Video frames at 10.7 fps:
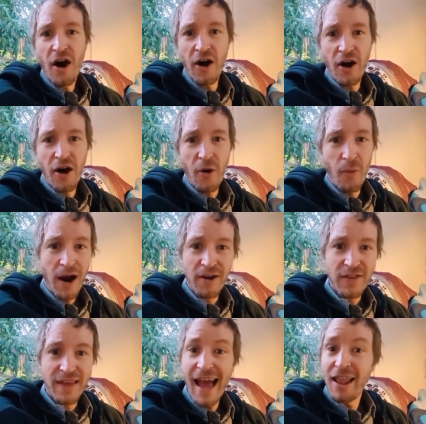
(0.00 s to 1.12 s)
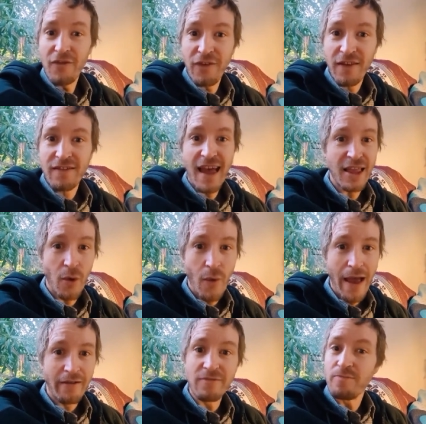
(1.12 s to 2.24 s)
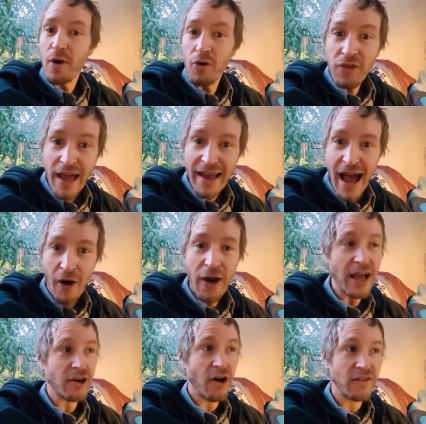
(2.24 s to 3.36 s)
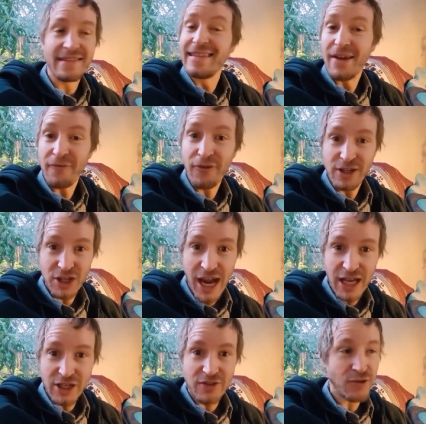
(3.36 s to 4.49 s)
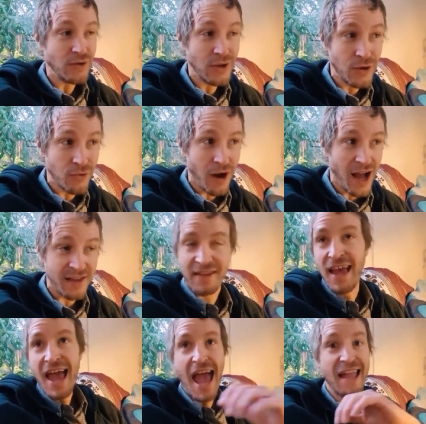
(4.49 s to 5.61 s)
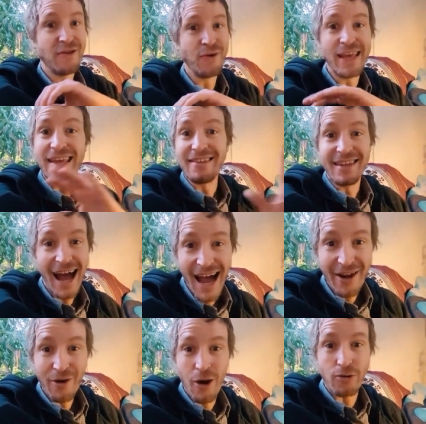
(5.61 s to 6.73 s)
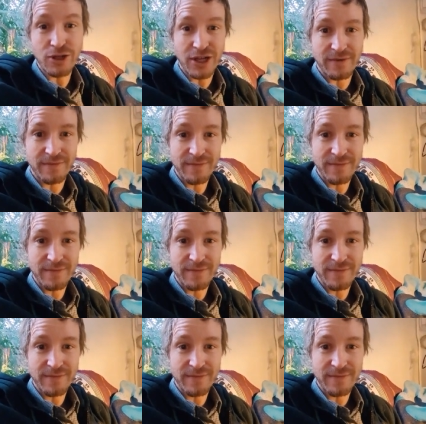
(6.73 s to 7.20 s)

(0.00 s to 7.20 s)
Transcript: are where the elephants and the whales both hang out and cause different changes to the neurons and to the entire ocean.